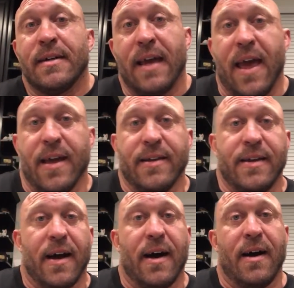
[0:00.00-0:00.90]
And
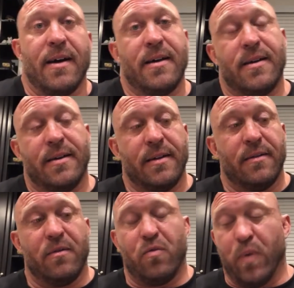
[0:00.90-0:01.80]

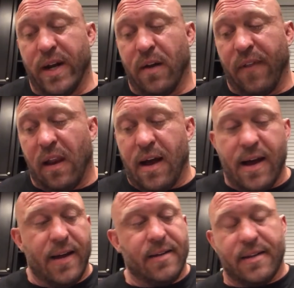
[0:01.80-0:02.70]
read up
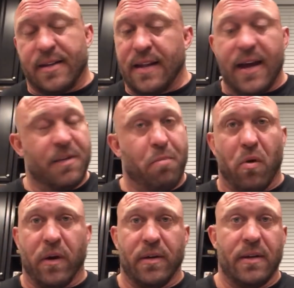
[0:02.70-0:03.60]
lines, this and that, it's
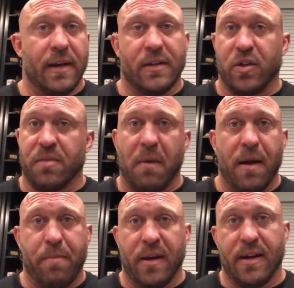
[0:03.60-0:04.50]
boring. And that's just my
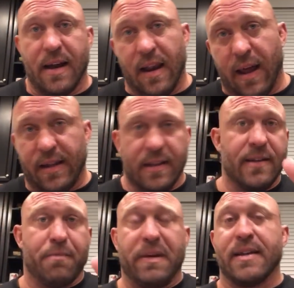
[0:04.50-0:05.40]
opinion. I like
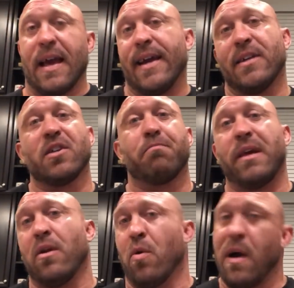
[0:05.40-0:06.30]
this because I could just
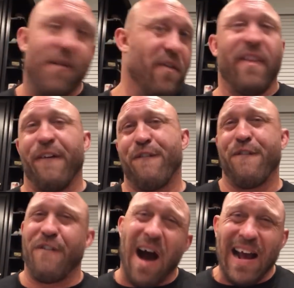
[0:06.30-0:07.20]
be whoever the
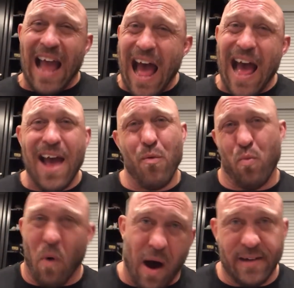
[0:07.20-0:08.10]
fuck I
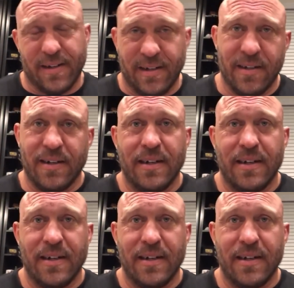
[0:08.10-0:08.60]
want.